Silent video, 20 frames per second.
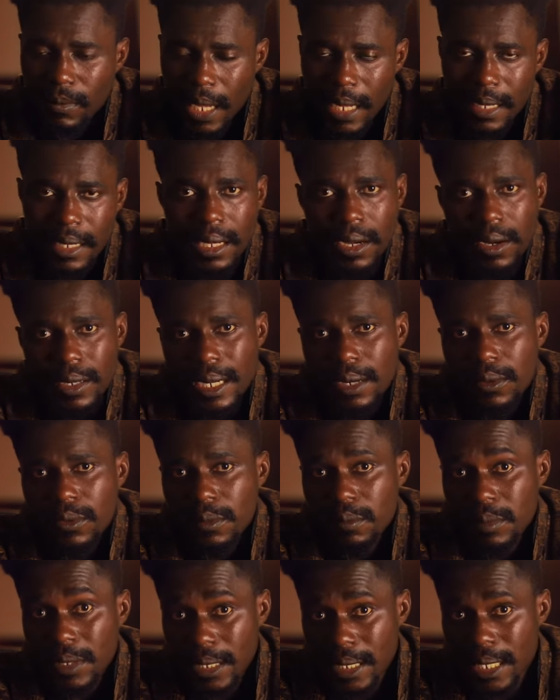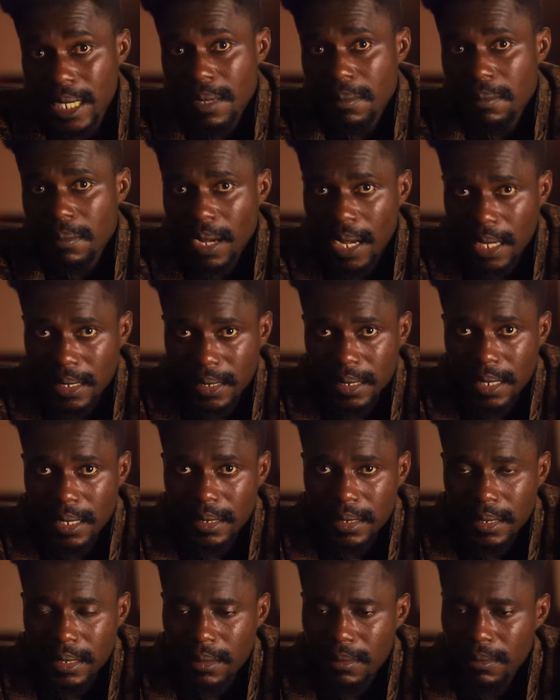And the other would be game
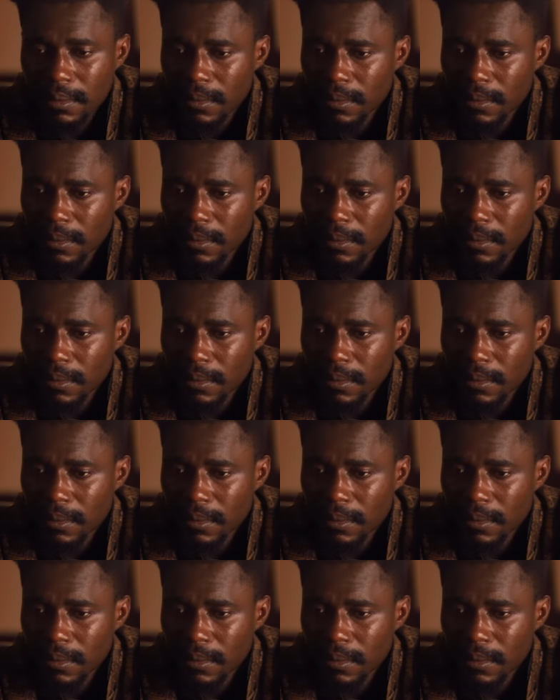assets.